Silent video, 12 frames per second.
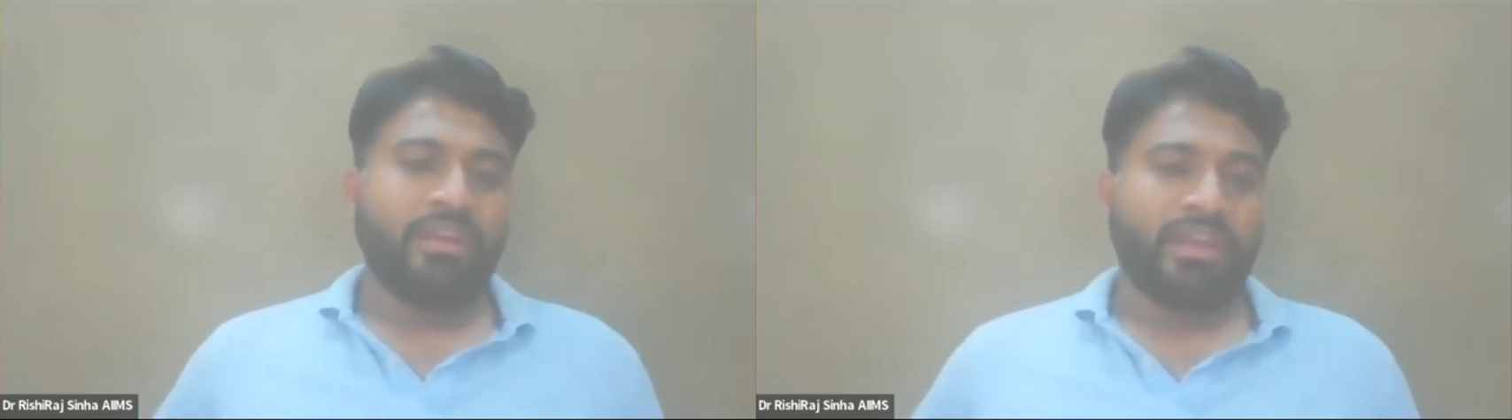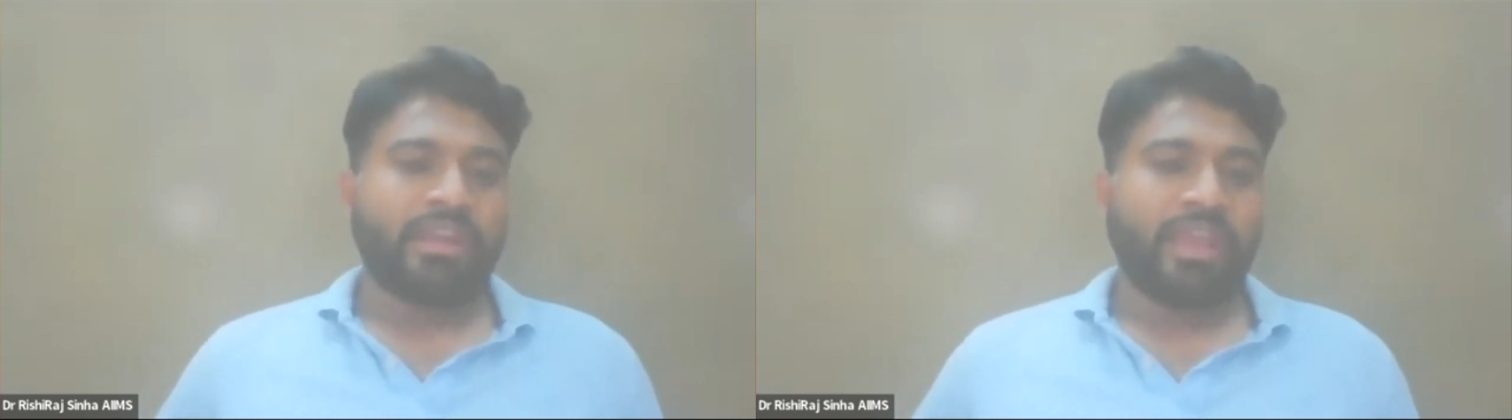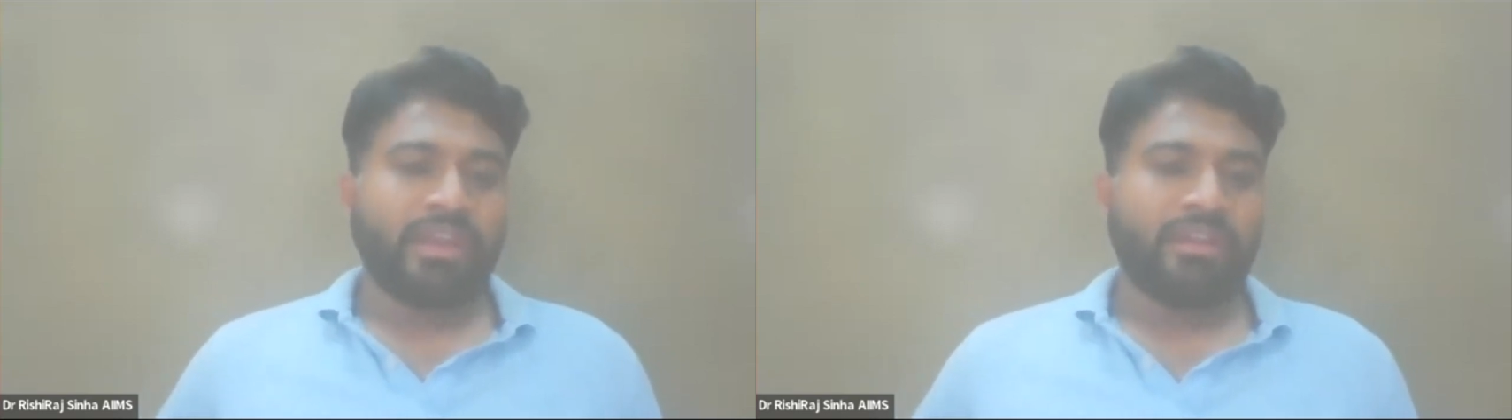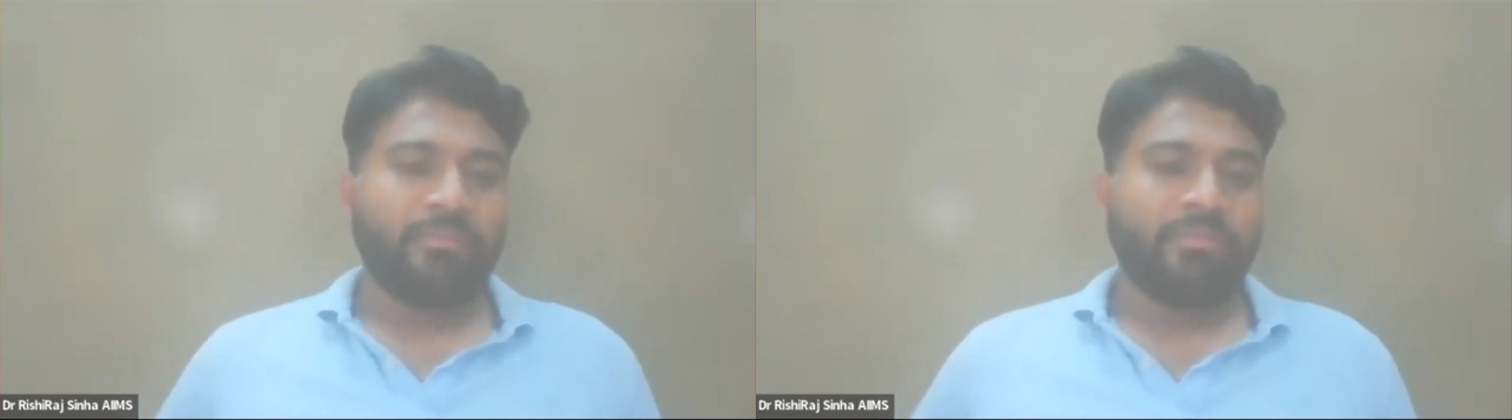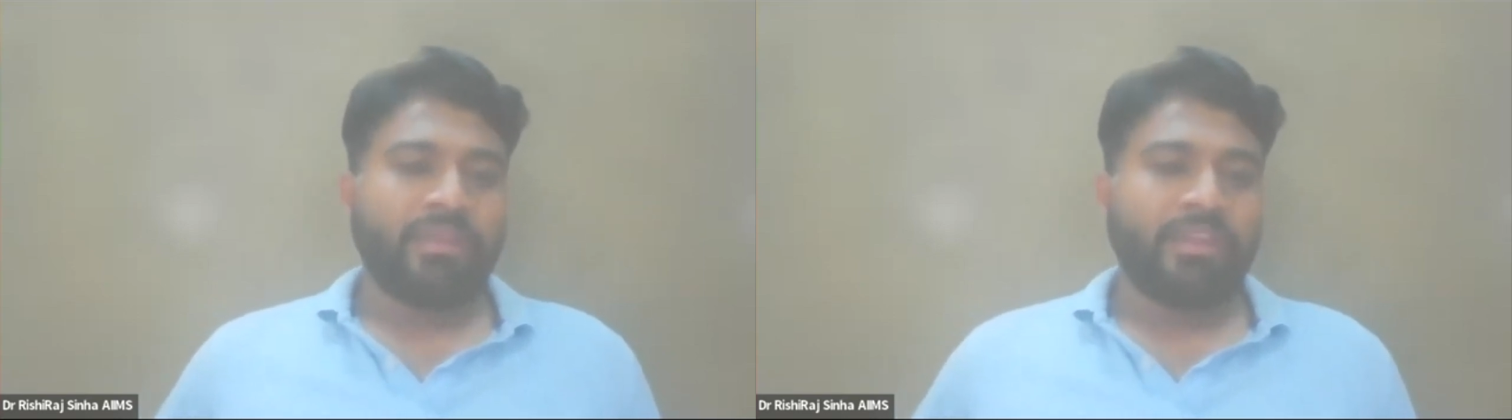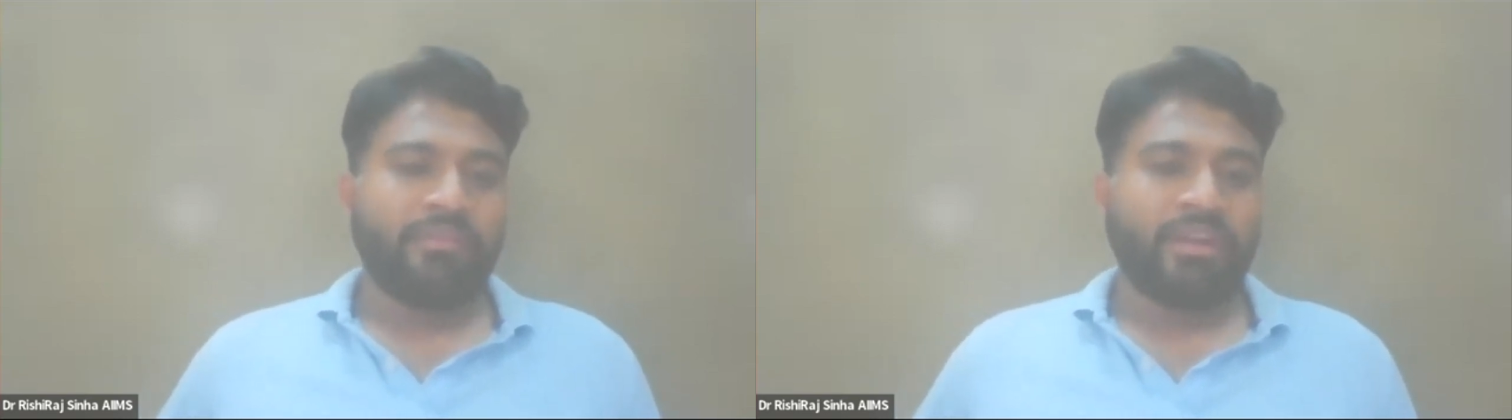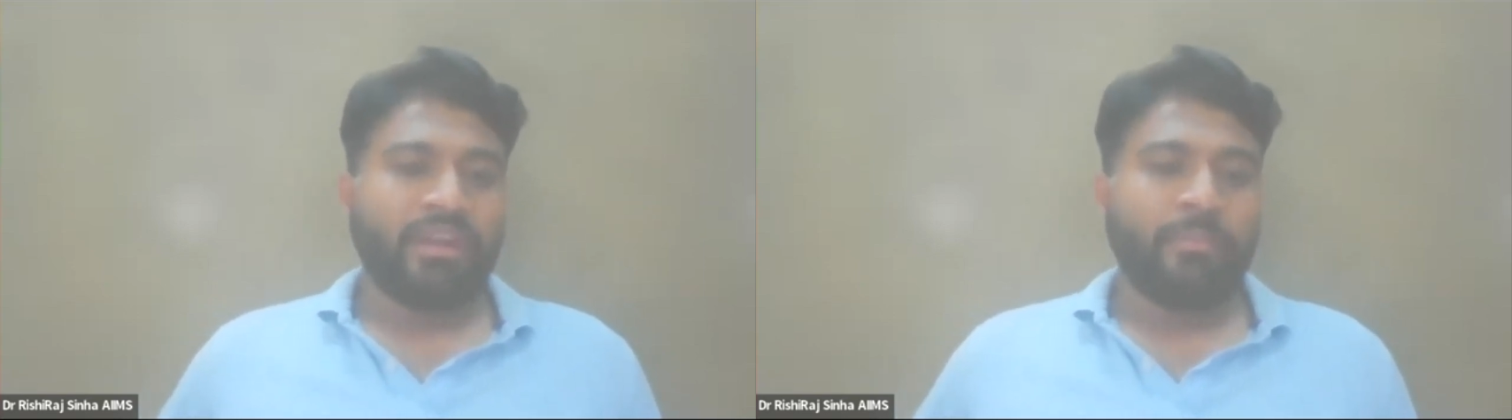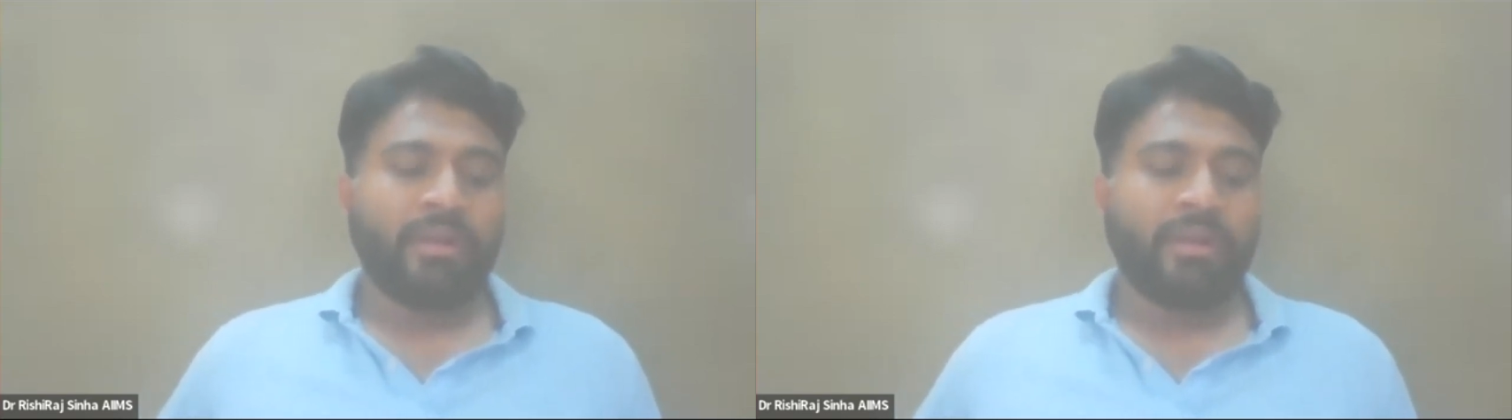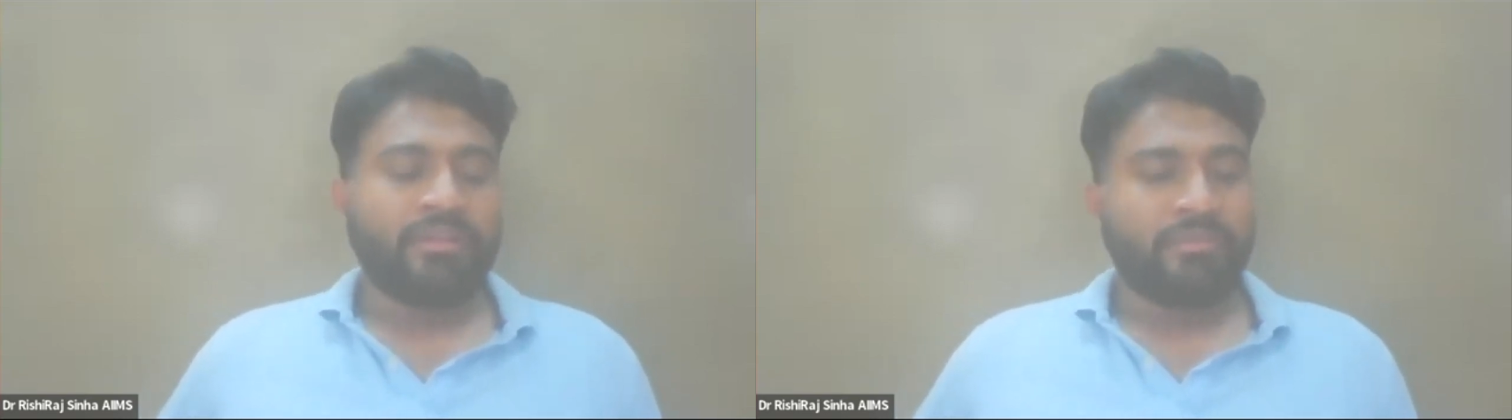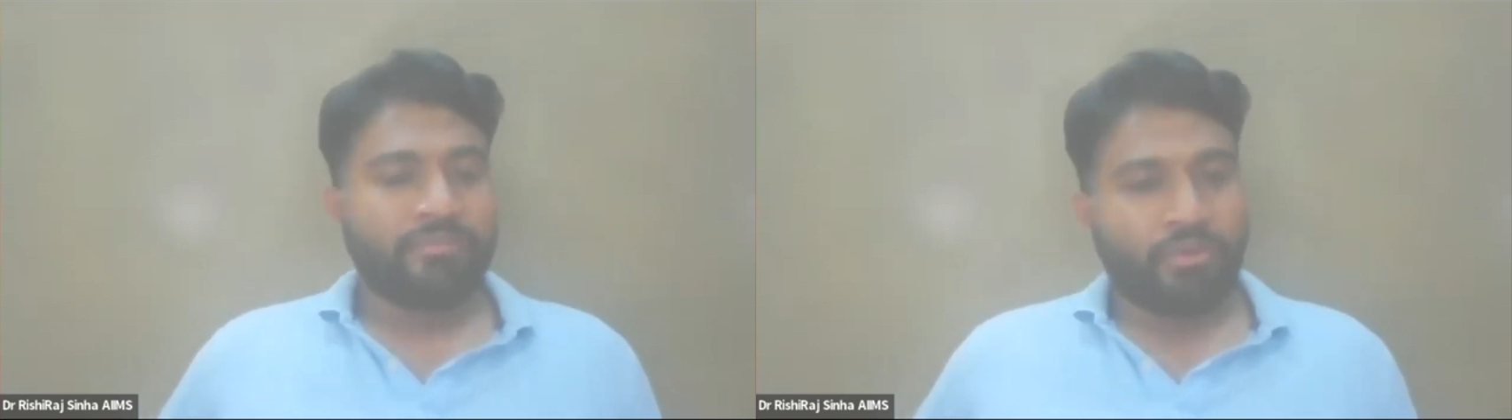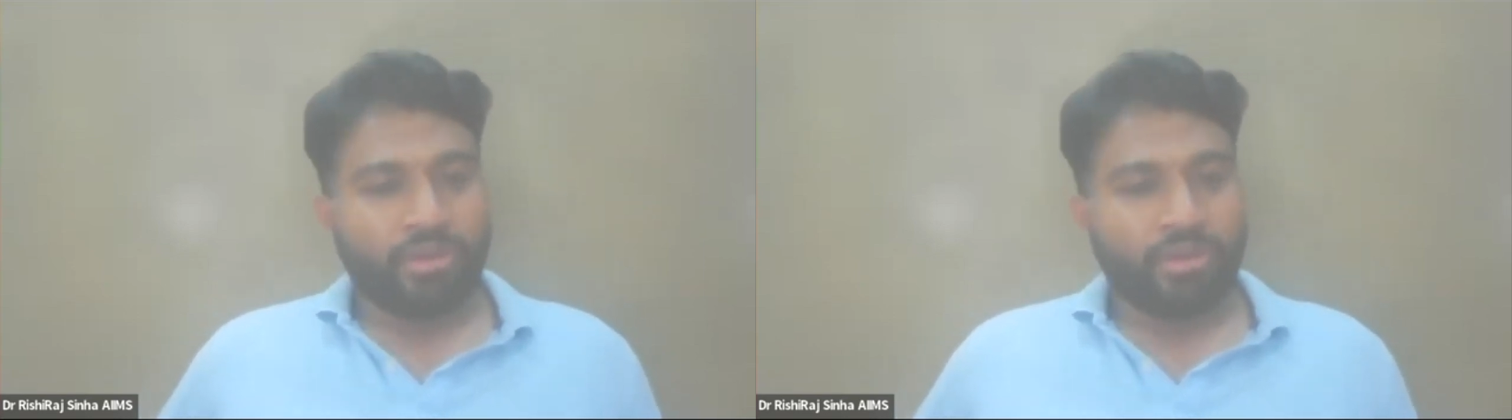It can come in one day, but